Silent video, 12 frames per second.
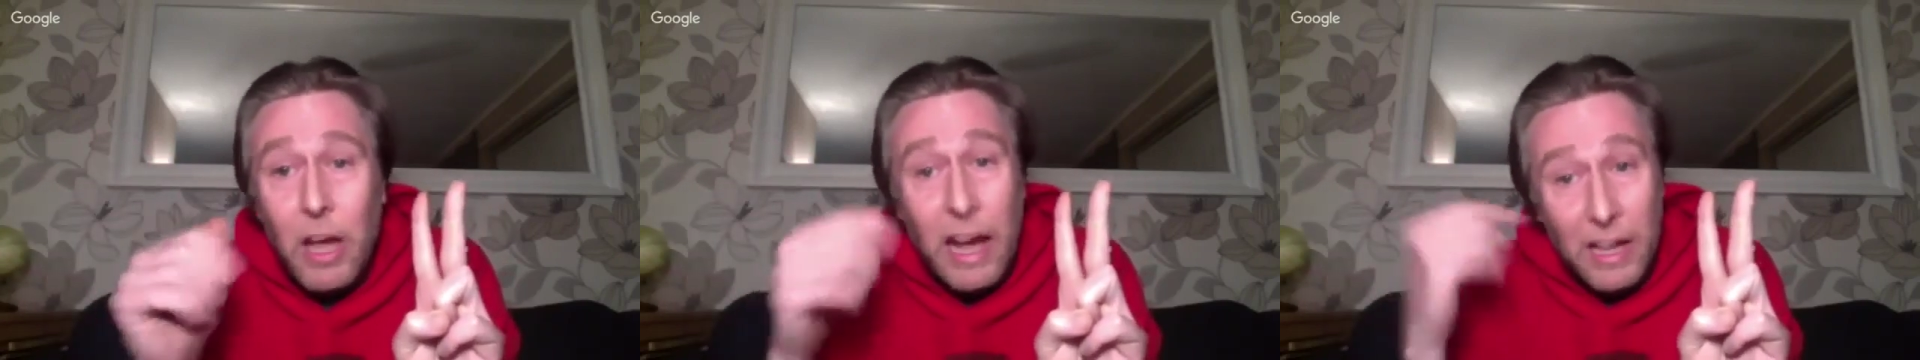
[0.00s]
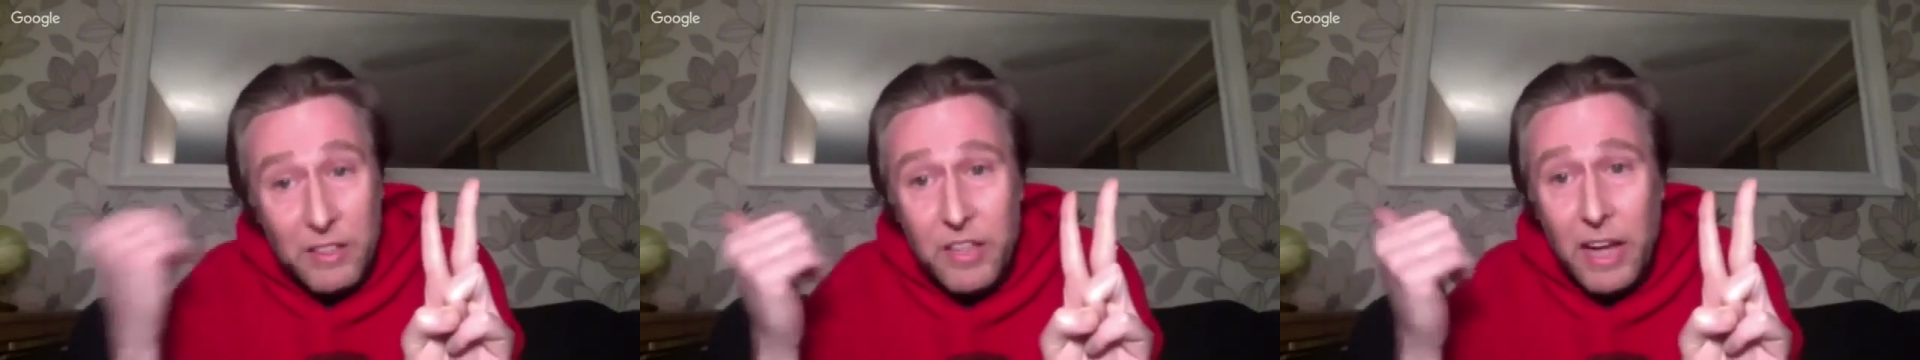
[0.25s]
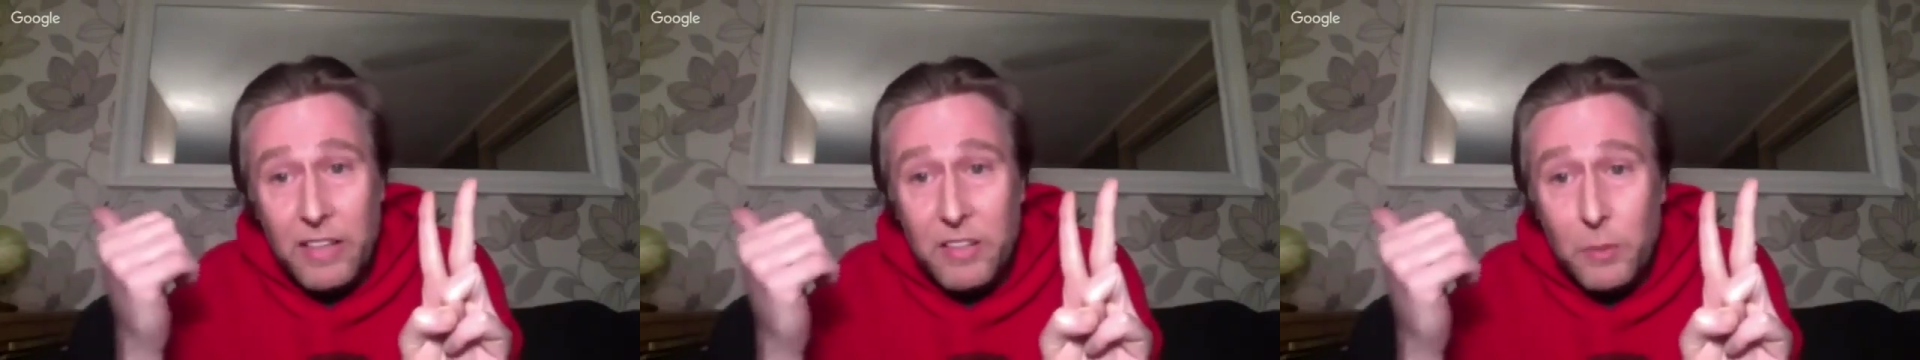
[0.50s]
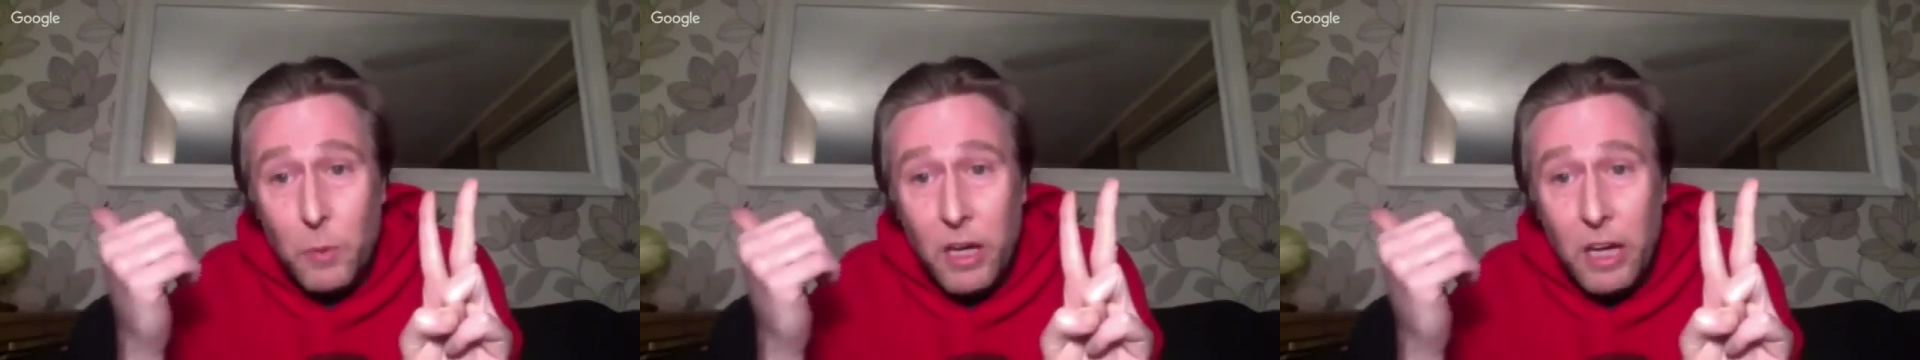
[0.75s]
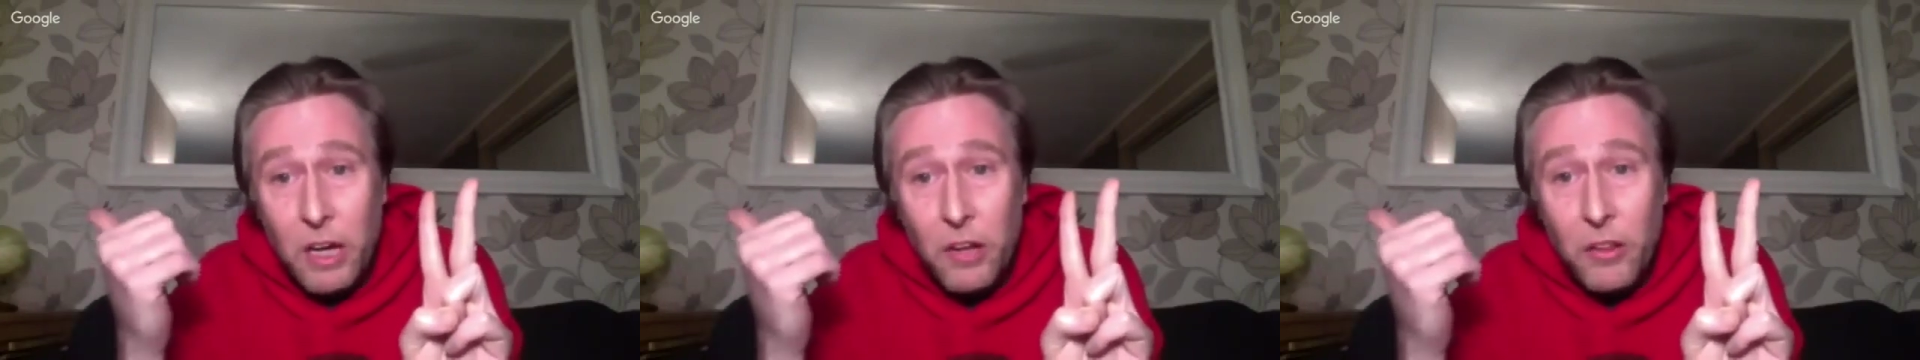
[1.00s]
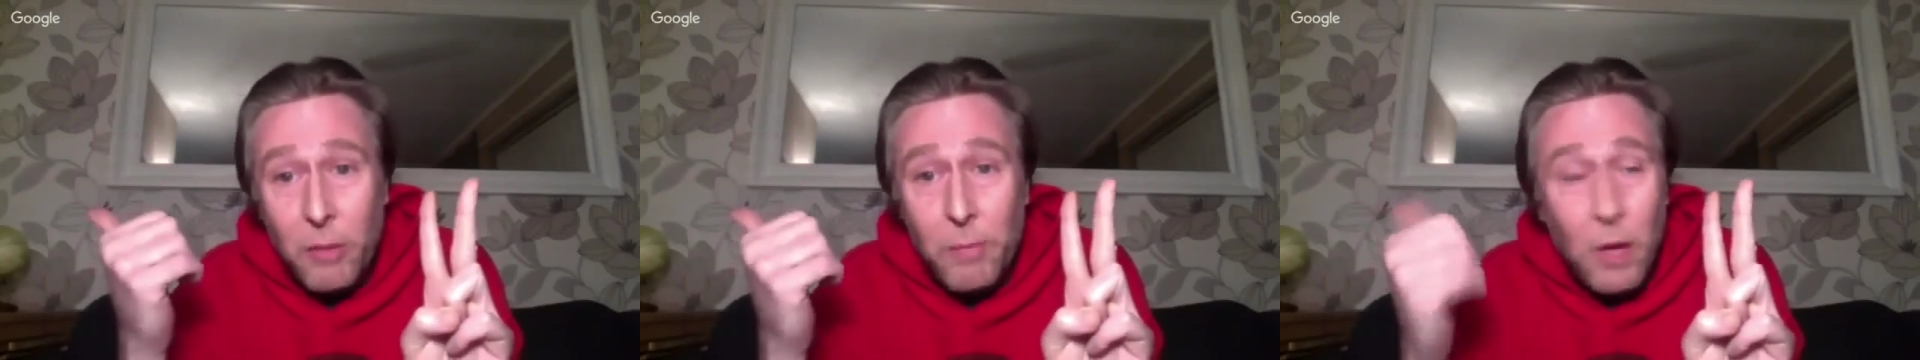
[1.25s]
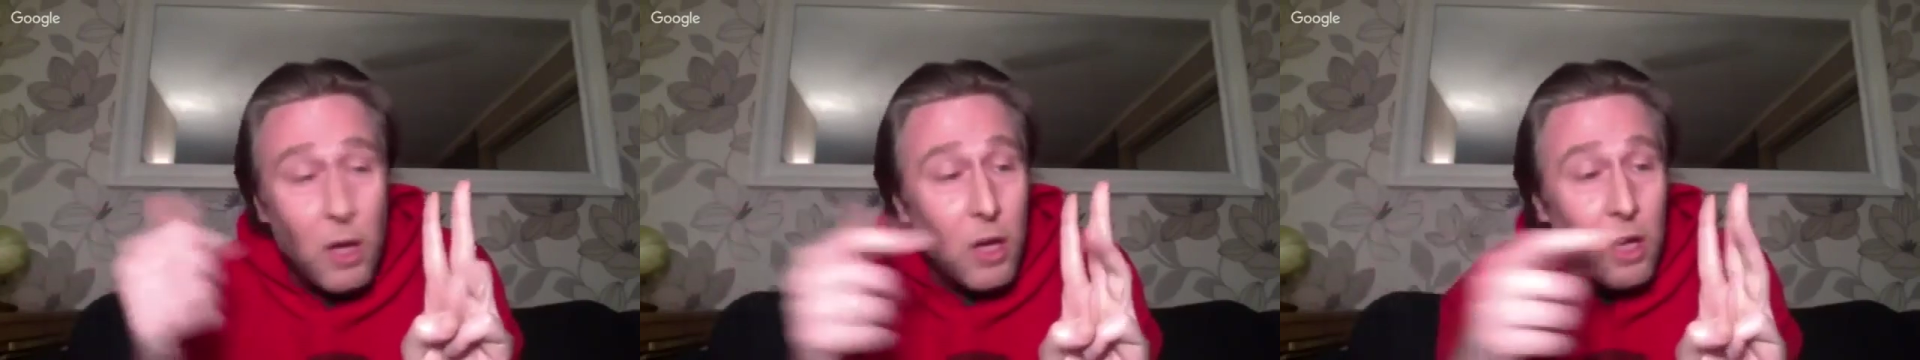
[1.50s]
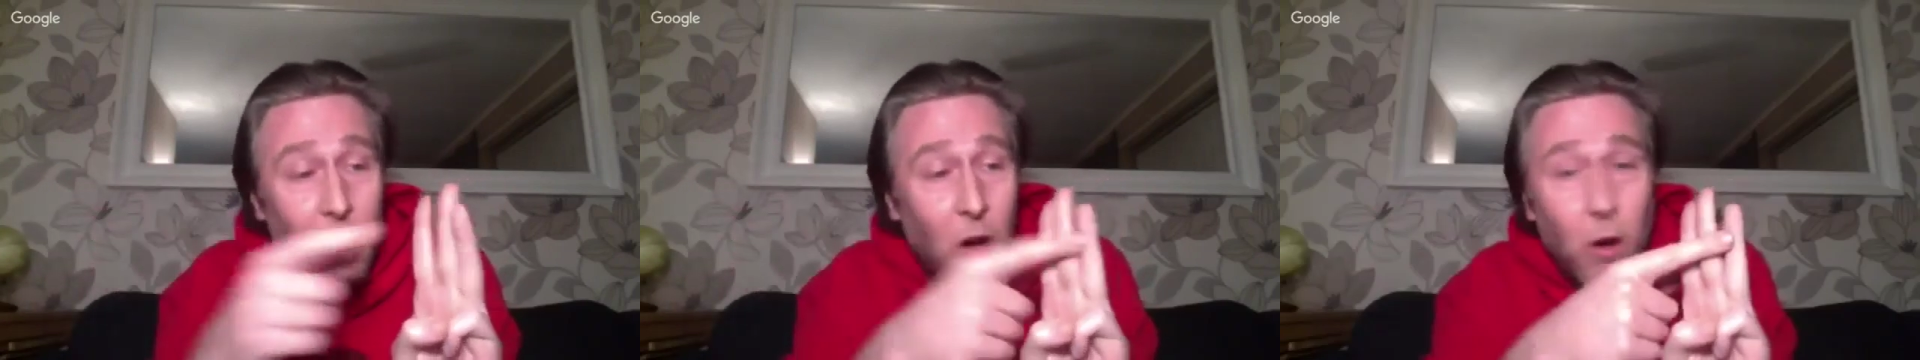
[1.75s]
and started working on them.
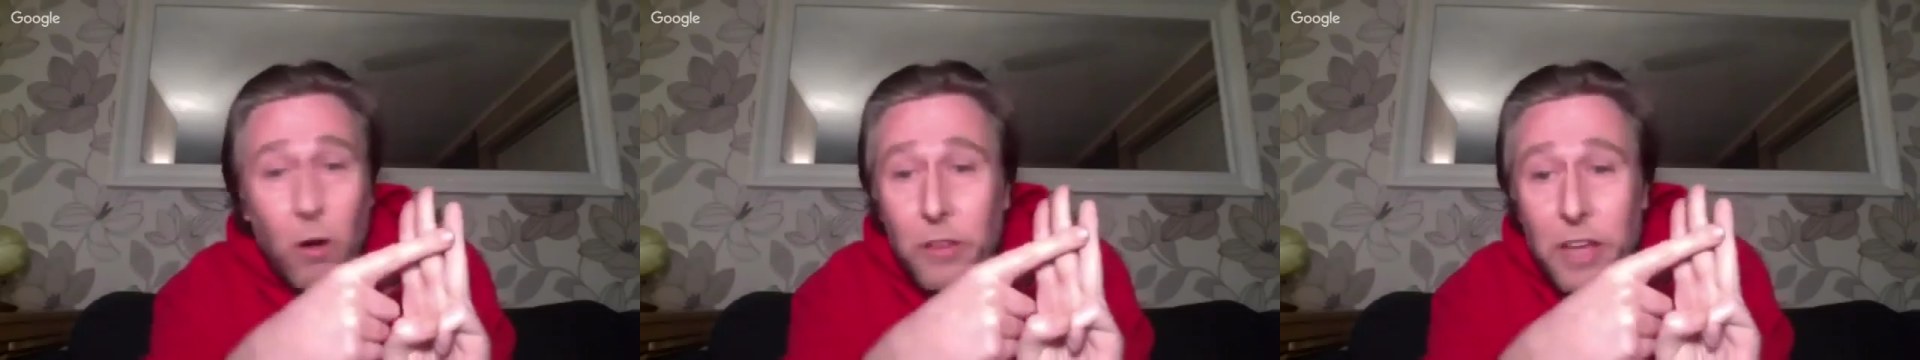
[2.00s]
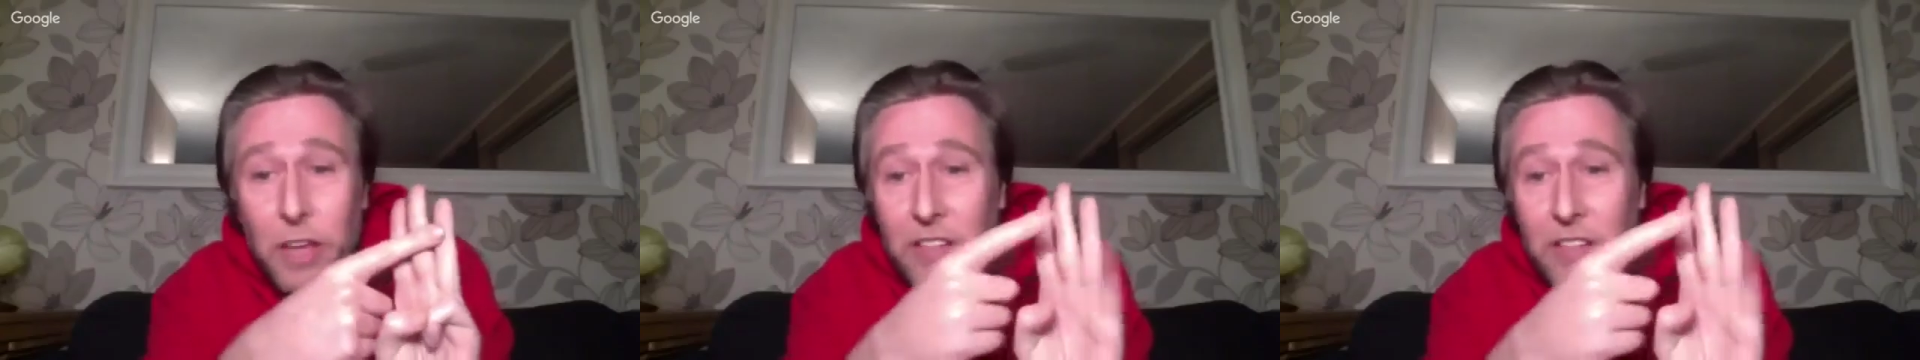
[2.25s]
All these